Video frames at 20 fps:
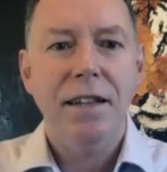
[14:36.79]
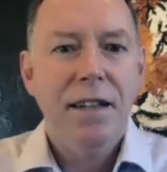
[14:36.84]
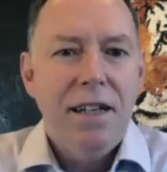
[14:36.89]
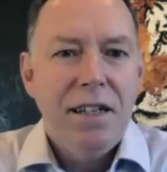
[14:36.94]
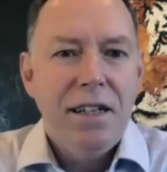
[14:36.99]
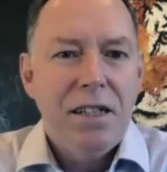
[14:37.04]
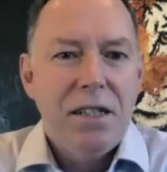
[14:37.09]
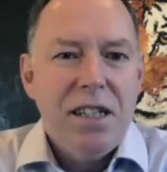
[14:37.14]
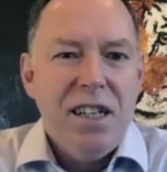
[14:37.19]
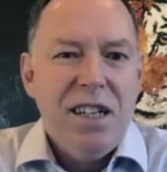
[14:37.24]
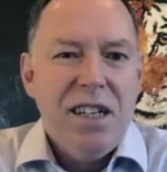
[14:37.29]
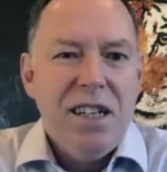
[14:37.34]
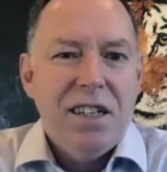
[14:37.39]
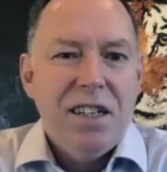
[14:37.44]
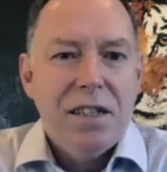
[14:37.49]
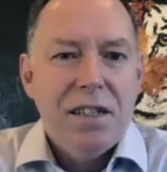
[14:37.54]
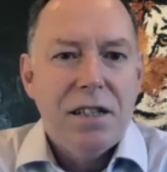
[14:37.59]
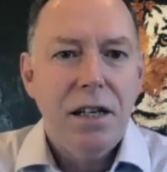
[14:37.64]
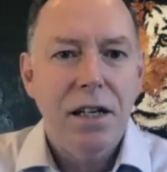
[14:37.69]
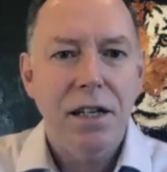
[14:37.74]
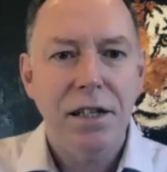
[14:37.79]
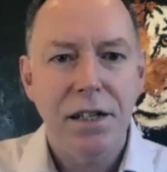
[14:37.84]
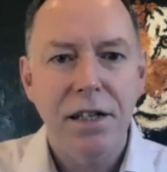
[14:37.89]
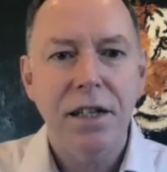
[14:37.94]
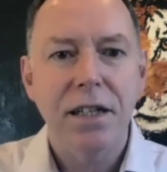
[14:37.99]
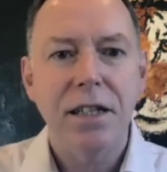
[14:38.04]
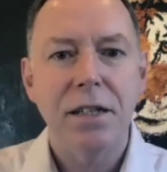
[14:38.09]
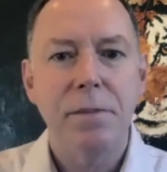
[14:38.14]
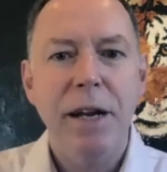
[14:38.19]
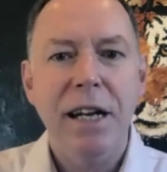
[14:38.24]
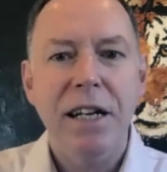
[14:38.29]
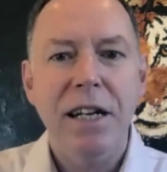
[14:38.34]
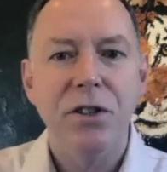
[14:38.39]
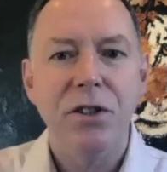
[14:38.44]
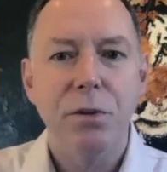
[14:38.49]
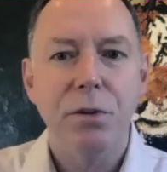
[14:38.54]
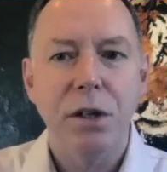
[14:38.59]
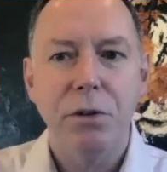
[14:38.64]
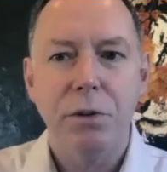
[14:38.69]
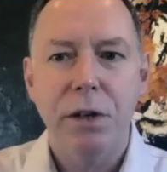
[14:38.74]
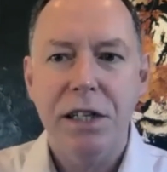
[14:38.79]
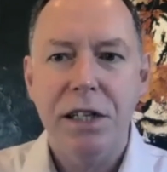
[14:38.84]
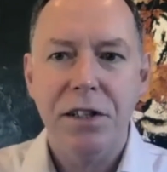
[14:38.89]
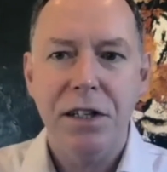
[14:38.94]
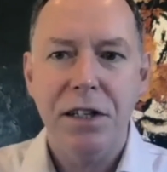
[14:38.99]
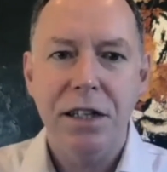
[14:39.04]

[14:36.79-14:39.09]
then it's an expenditure request,